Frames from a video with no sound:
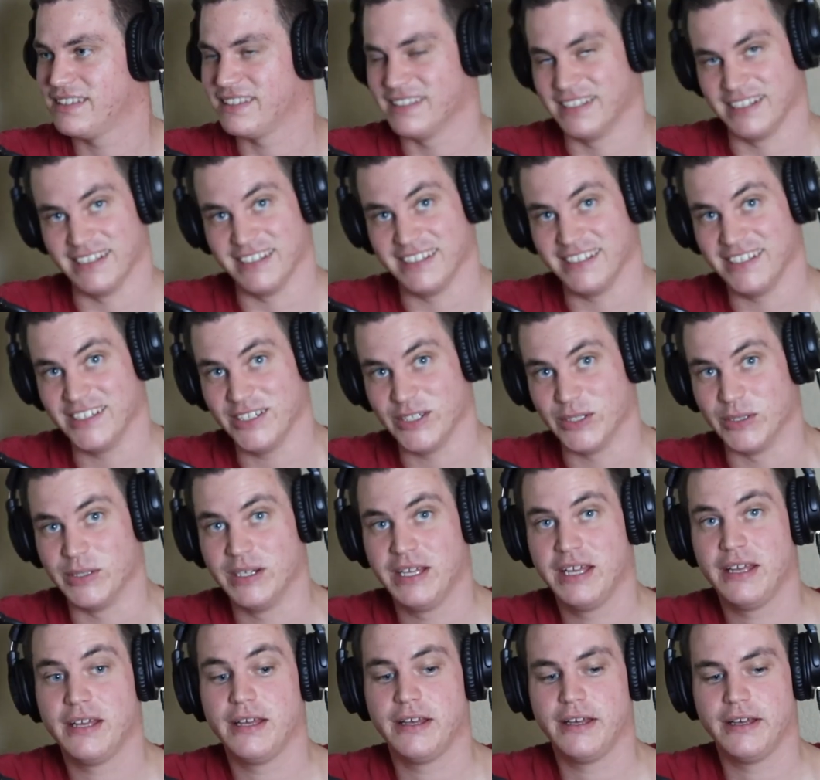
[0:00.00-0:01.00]
There you go.
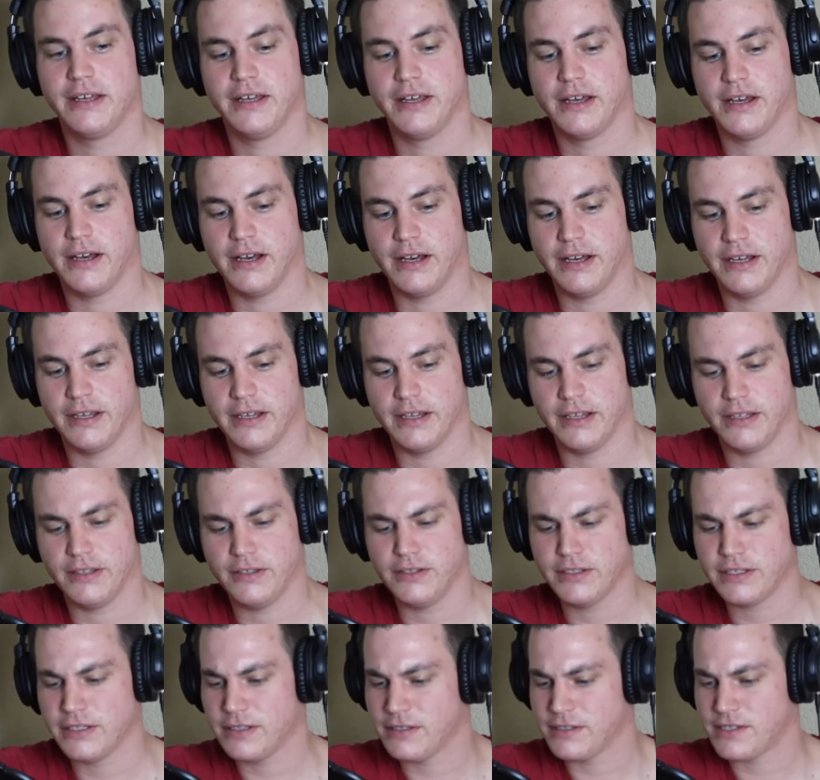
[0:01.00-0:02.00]

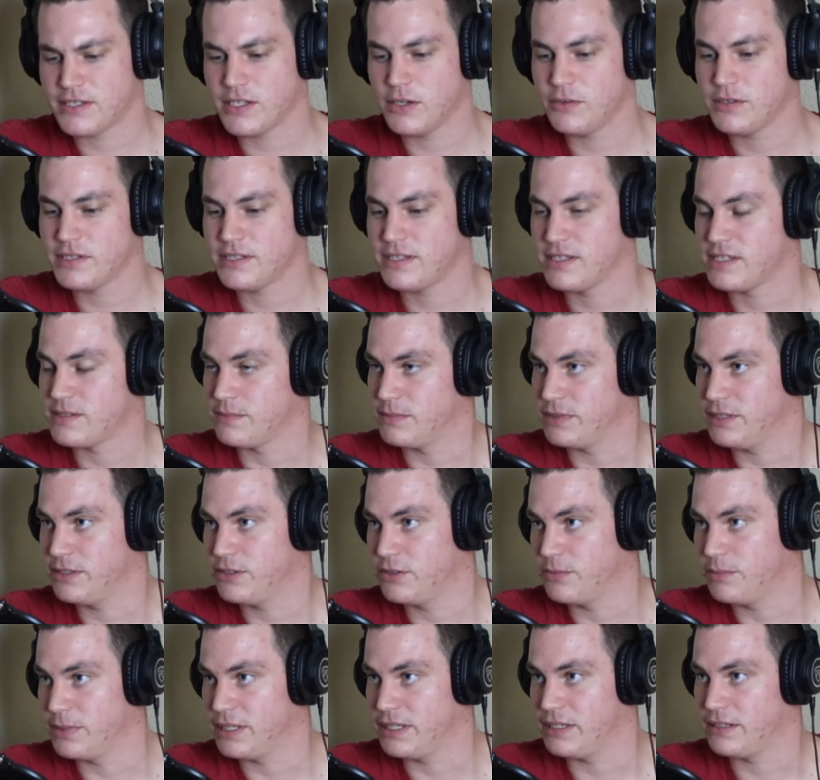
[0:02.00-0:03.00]
Look into stoicism a
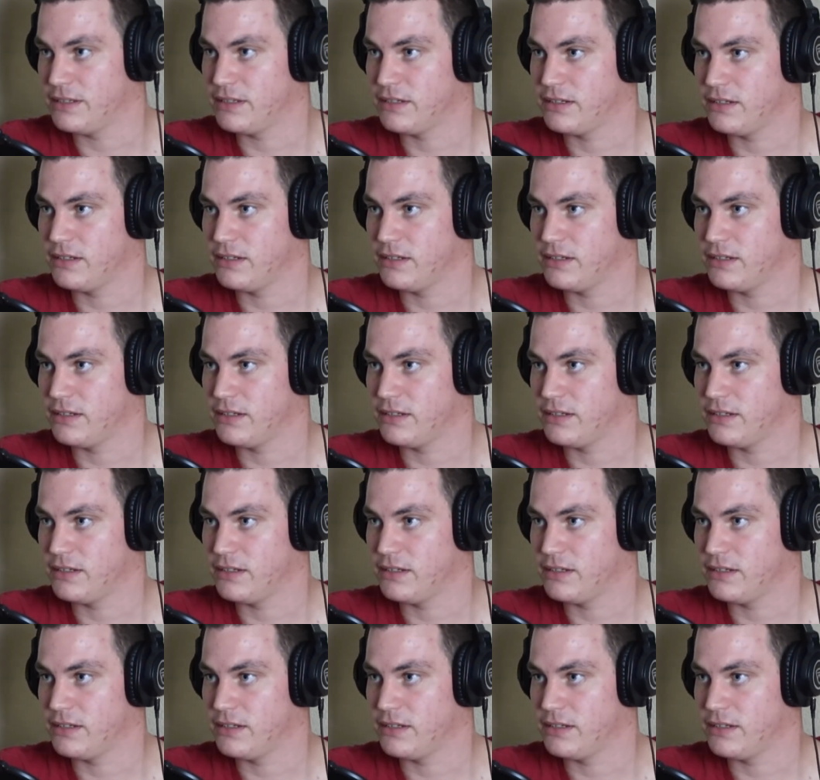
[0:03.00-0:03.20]
little bit.